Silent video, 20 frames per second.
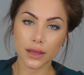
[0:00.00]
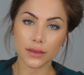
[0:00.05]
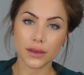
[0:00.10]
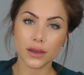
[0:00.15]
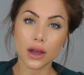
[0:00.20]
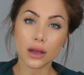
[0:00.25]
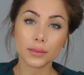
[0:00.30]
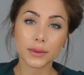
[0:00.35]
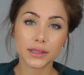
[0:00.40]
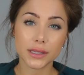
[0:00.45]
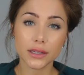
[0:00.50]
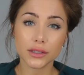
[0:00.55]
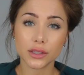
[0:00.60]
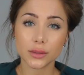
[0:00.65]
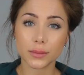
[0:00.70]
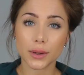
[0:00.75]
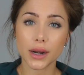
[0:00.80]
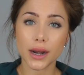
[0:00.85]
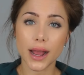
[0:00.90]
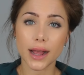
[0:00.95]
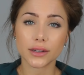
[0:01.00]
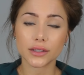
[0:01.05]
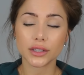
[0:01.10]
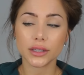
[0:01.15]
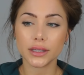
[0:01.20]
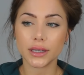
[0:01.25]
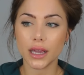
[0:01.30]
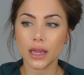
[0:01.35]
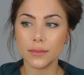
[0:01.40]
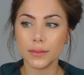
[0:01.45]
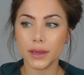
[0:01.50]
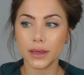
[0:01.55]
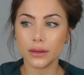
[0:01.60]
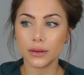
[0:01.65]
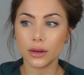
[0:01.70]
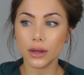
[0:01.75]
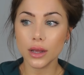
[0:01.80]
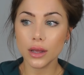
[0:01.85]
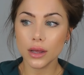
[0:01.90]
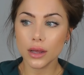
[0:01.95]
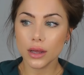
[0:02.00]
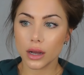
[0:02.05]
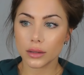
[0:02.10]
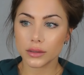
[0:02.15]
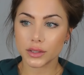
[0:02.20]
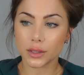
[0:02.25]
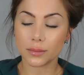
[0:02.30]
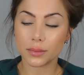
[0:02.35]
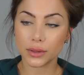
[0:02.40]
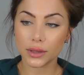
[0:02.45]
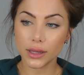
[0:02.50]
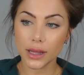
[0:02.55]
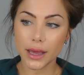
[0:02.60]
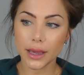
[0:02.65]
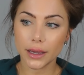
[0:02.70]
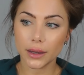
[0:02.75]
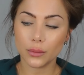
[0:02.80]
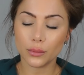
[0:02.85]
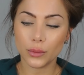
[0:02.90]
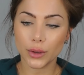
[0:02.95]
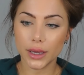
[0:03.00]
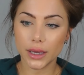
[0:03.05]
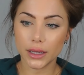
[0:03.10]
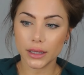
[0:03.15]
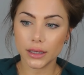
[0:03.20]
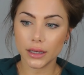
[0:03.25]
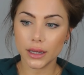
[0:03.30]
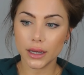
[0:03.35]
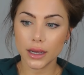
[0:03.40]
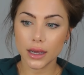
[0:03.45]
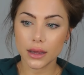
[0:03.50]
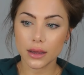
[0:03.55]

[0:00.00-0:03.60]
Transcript: The augmentation part actually came in to play when